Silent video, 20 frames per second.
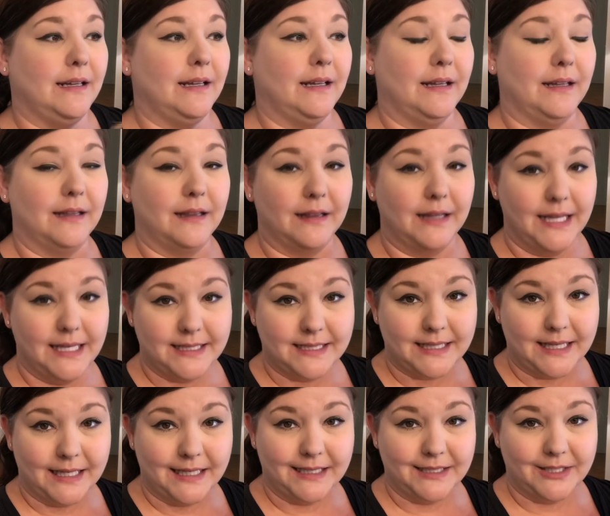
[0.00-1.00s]
Let's
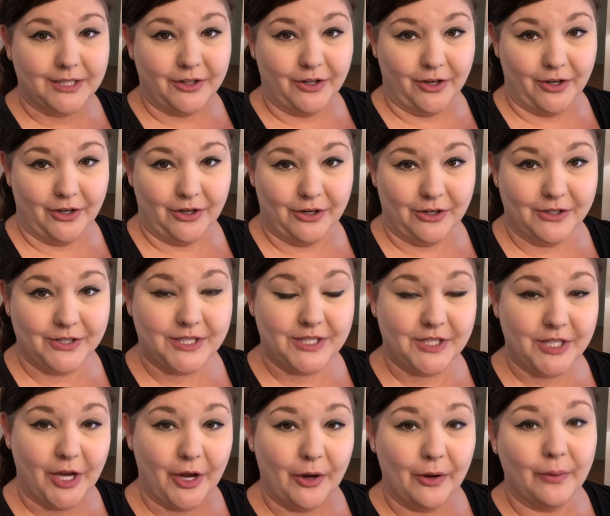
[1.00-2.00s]
get into the haul.
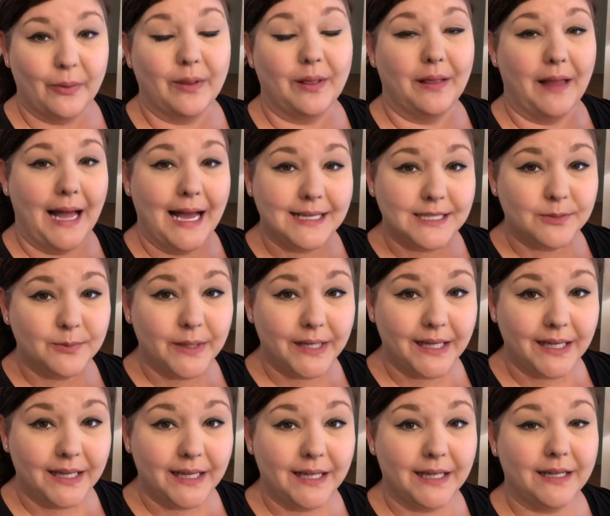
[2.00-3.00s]
So, last
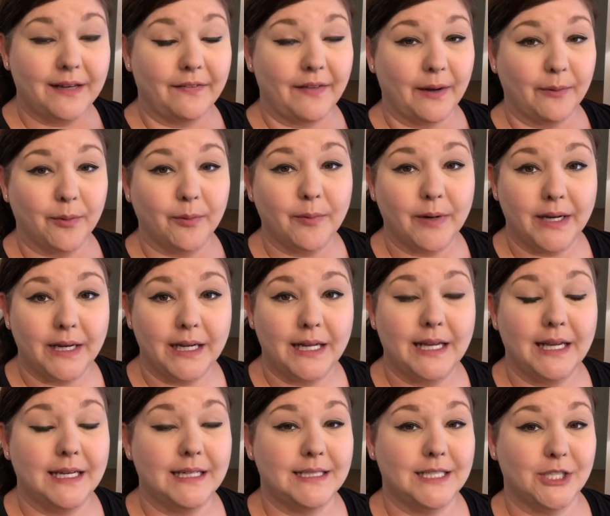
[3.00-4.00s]
weekend, they were running
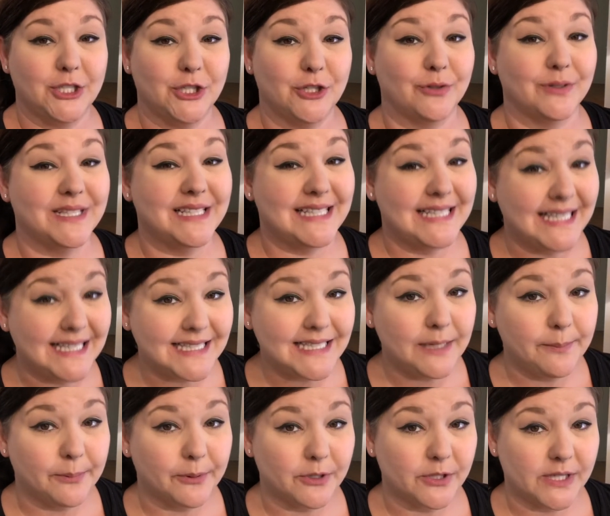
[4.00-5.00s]
an additional
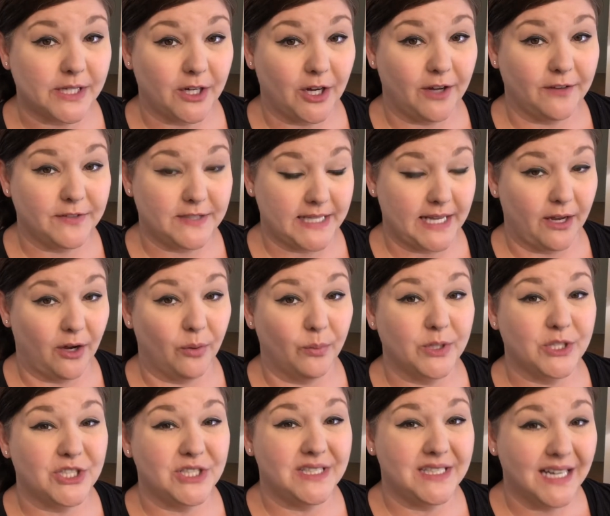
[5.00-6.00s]
60% off sale,
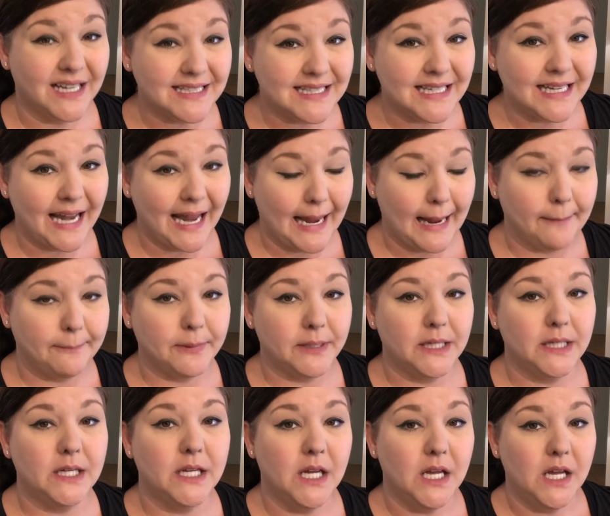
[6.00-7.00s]
which doesn't
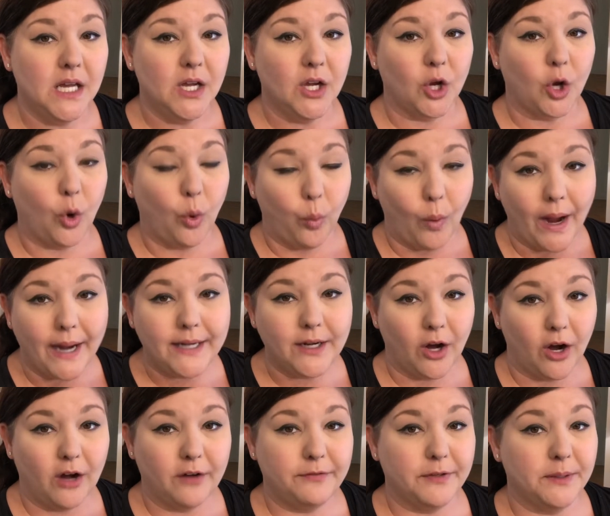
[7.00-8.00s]
happen quite
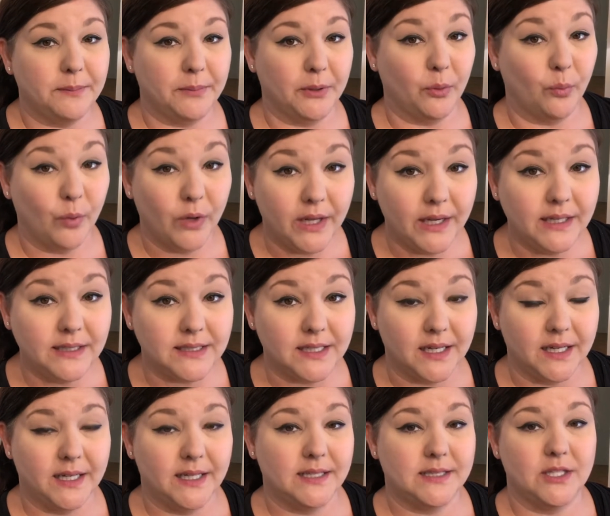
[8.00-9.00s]
often, but when it
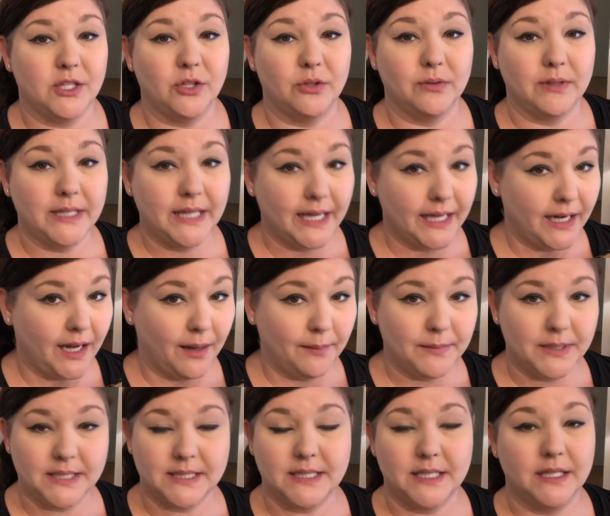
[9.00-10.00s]
does, you cannot
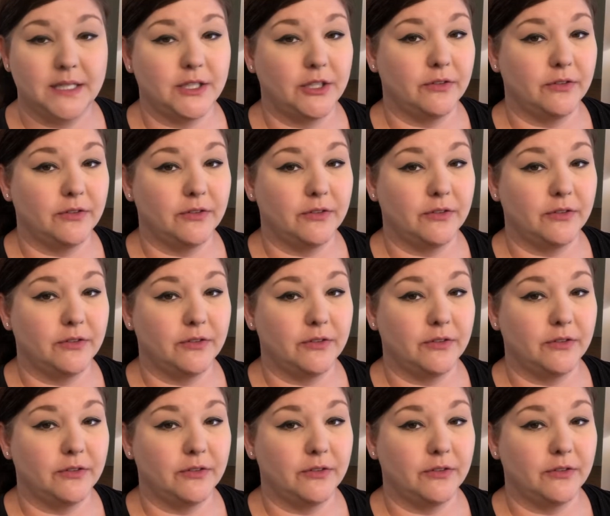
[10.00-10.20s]
miss it.